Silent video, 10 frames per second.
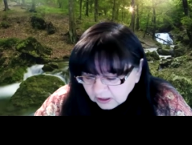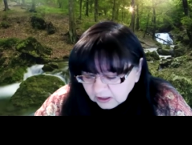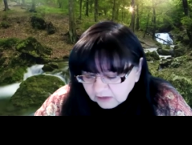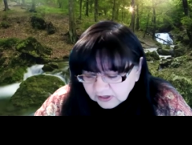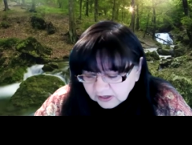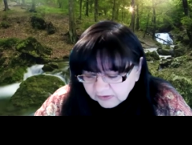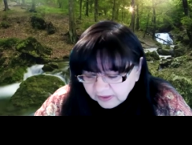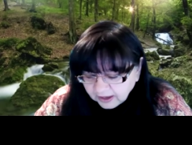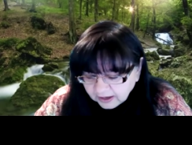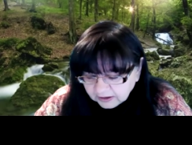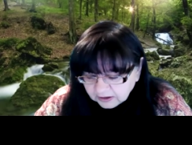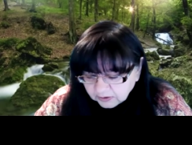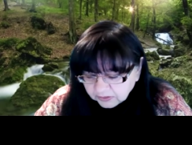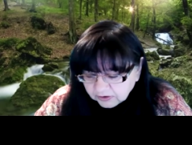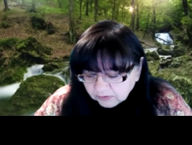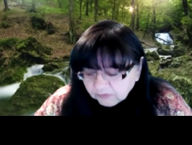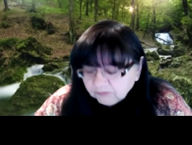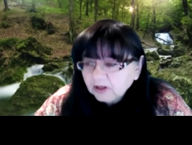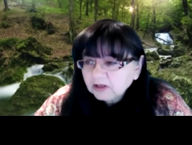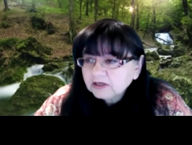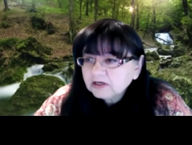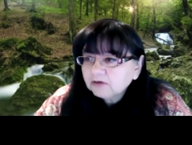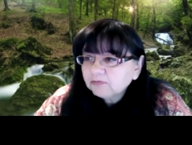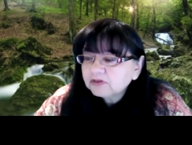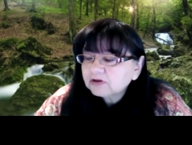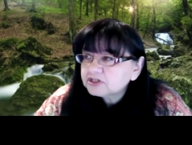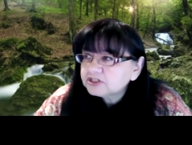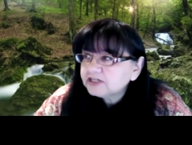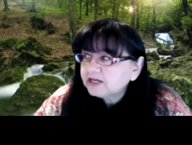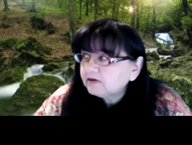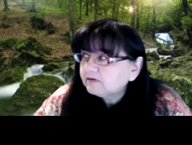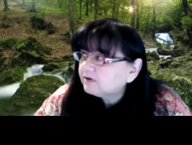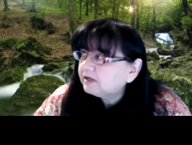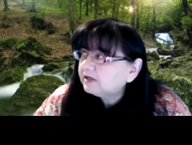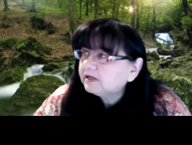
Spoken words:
And even at that, I think we've all in with our state